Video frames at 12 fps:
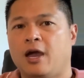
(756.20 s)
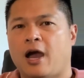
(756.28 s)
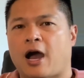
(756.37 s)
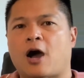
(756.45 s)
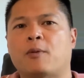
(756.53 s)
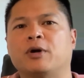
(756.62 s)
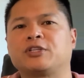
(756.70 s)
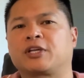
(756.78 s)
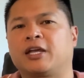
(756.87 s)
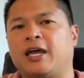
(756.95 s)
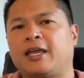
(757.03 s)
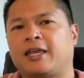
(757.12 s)
How much
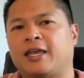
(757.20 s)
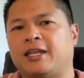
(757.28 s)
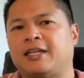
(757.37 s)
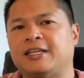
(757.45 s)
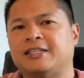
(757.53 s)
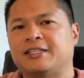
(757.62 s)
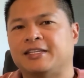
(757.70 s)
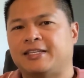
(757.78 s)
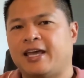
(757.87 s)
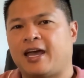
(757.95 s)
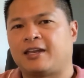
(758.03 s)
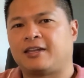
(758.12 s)
can I get into
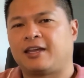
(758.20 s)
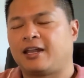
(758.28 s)
debt,